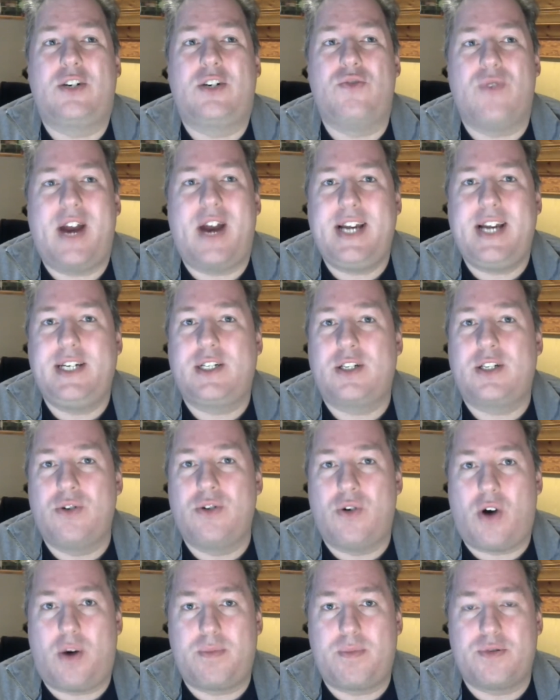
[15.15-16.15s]
great
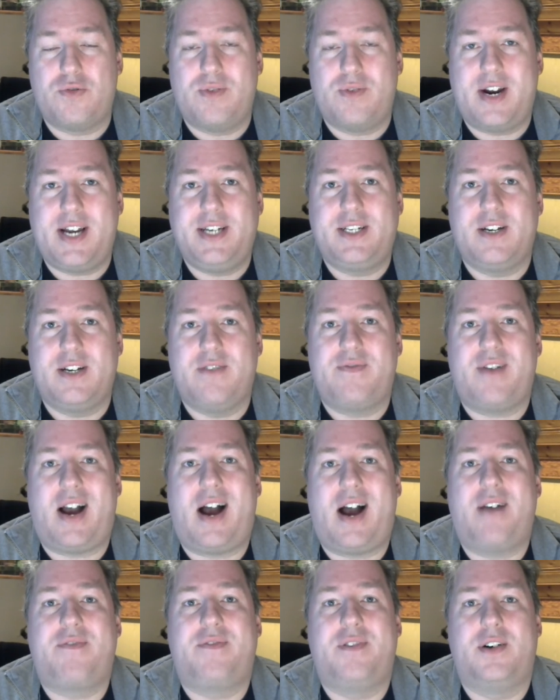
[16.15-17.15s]
cooperative
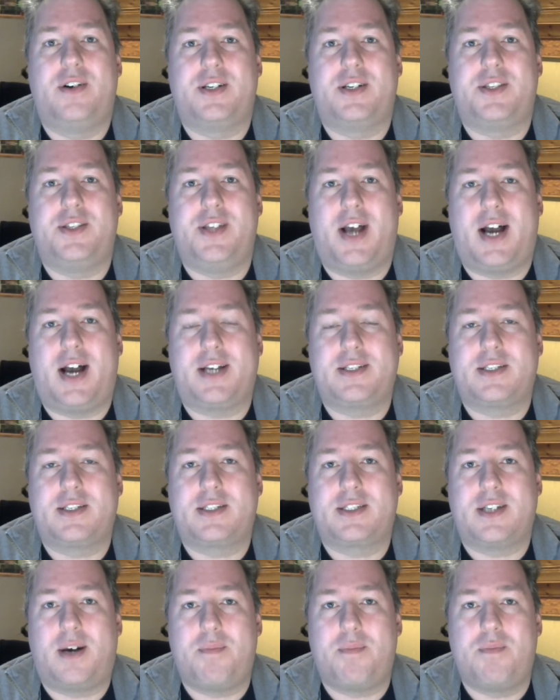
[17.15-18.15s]
effort that
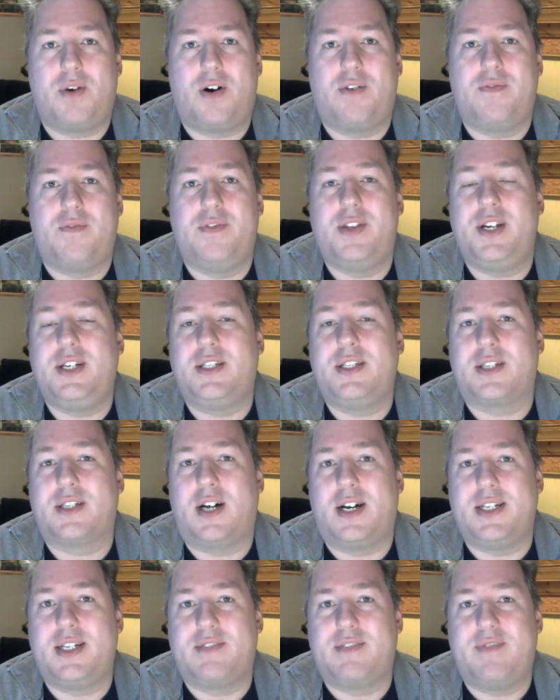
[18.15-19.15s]
some of the
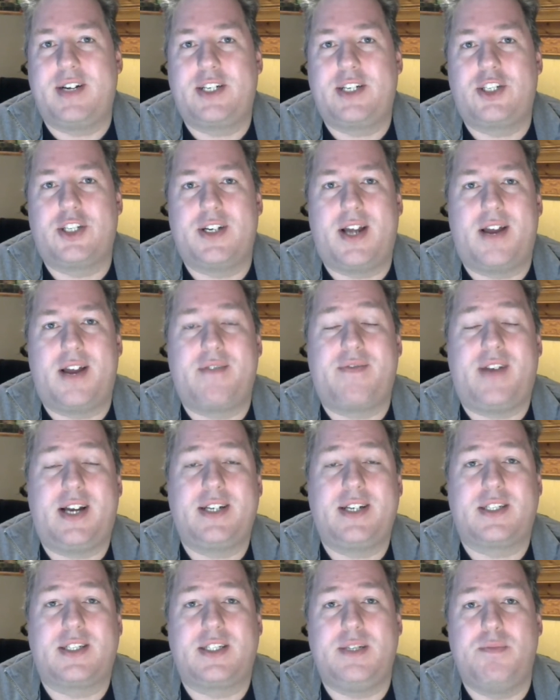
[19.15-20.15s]
science fiction and
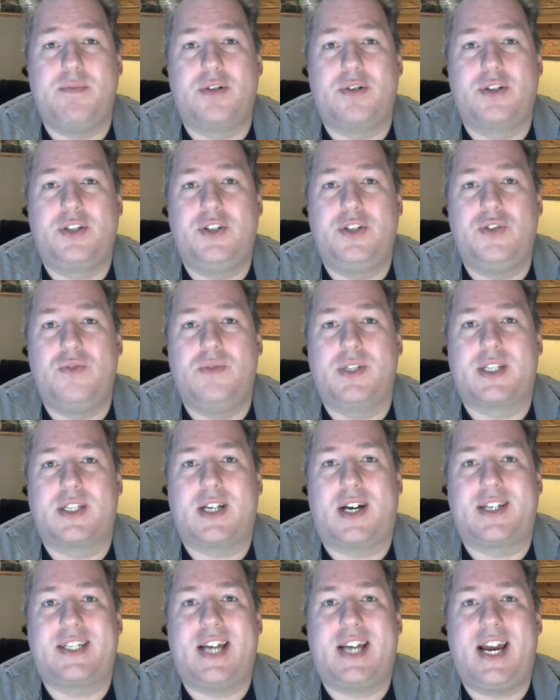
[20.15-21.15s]
fantasy booktubers
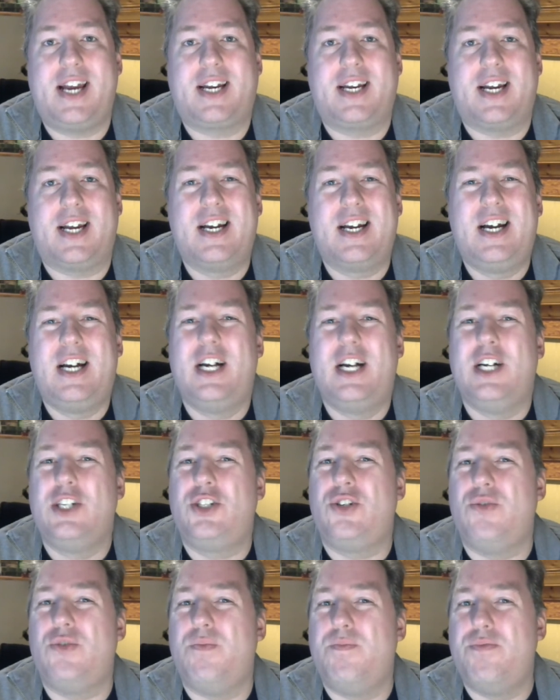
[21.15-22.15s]
are taking
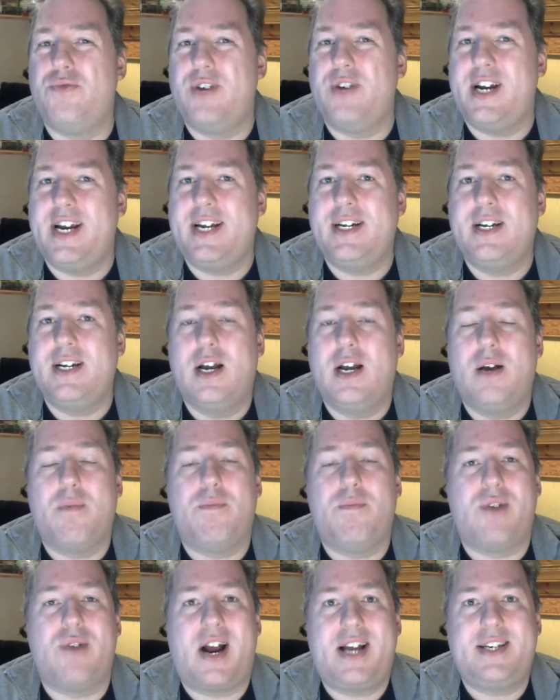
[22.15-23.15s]
to bring
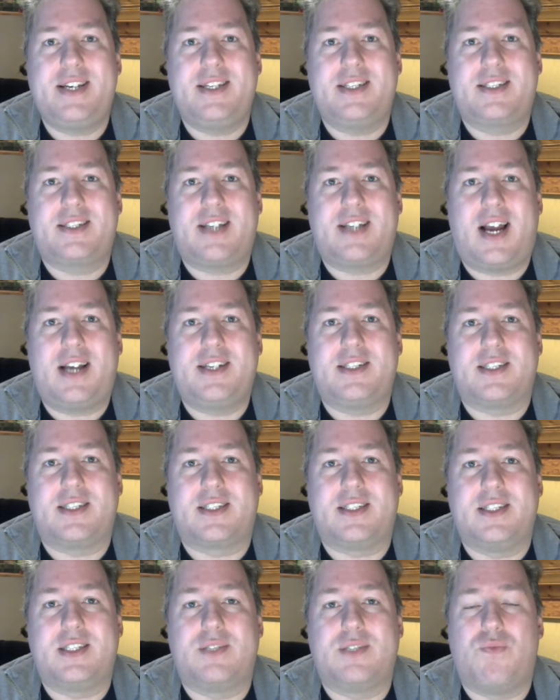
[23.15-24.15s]
Brandon
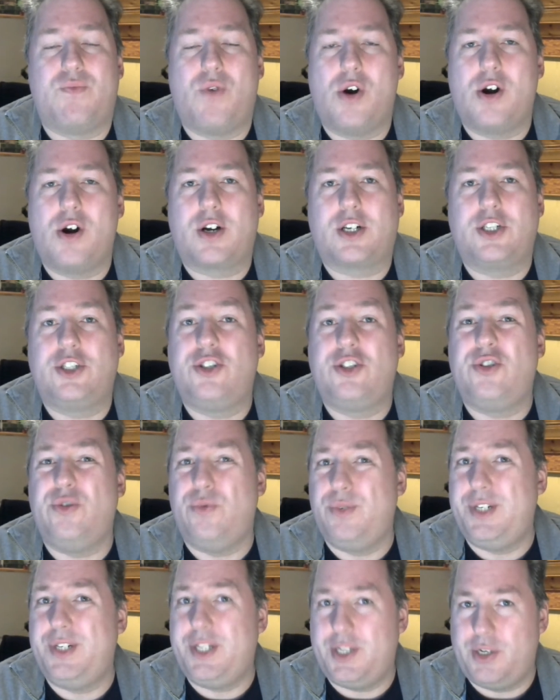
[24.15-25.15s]
Sanderson's work
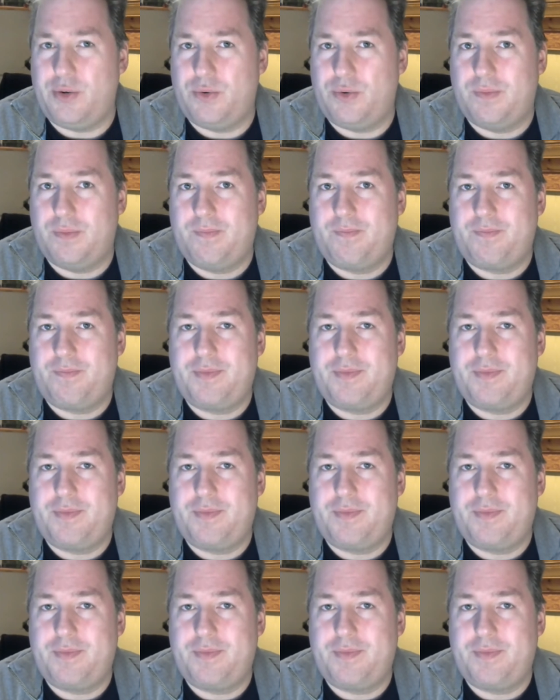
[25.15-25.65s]
to you.